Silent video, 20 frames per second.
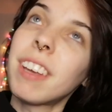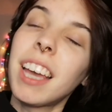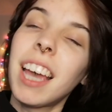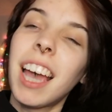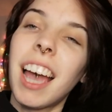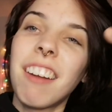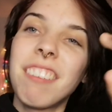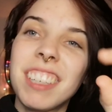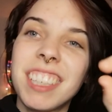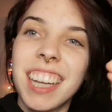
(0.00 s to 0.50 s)

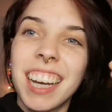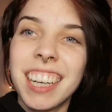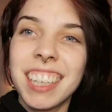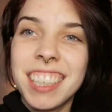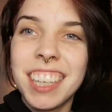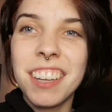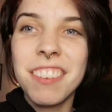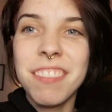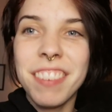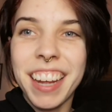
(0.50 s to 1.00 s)
I decided
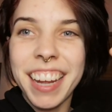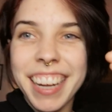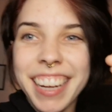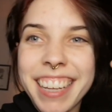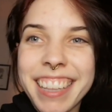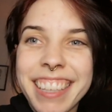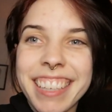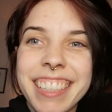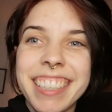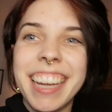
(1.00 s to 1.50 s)
to make
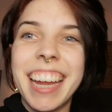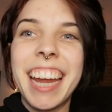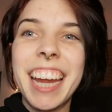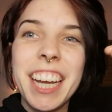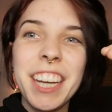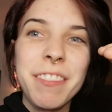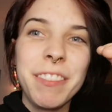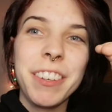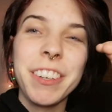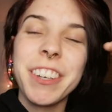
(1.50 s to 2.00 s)
this
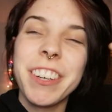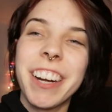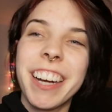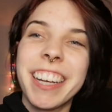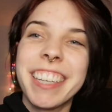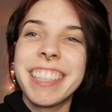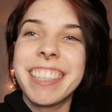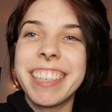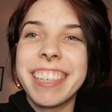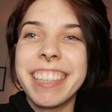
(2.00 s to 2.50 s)
Animal
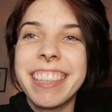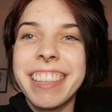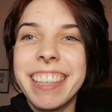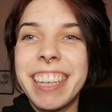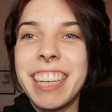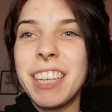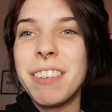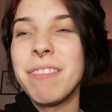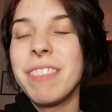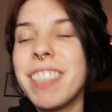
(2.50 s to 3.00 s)
Crossing
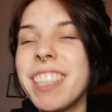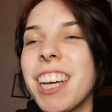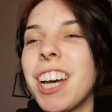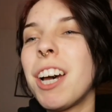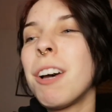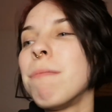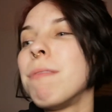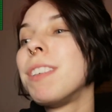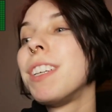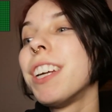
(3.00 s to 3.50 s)
themed
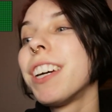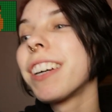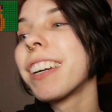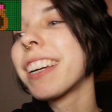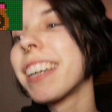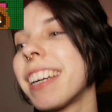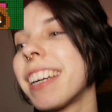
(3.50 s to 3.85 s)
Tom Nook